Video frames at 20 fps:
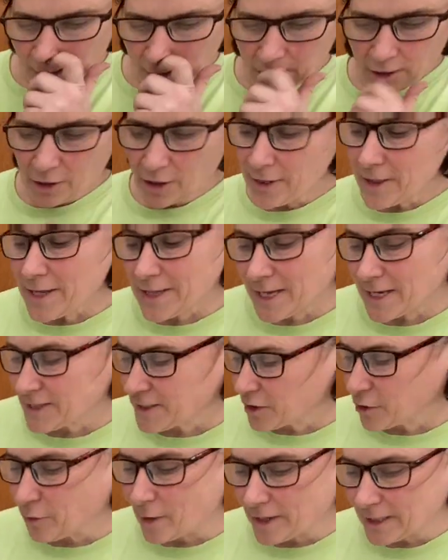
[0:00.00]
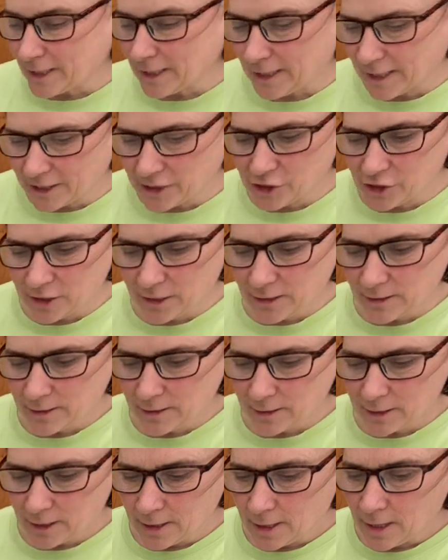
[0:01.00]
I think that's a great collection.
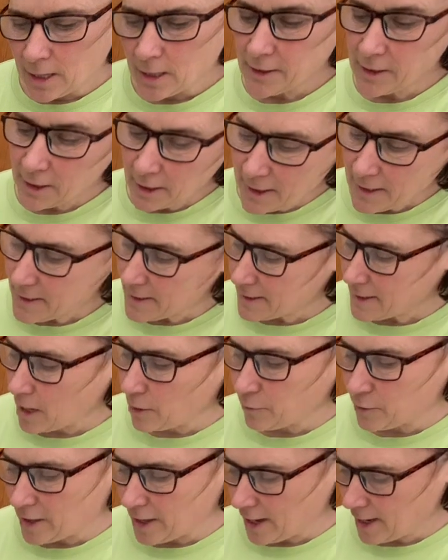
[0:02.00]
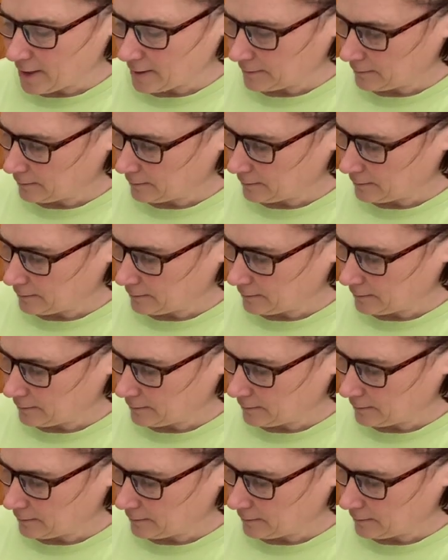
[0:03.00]
So let's start with that.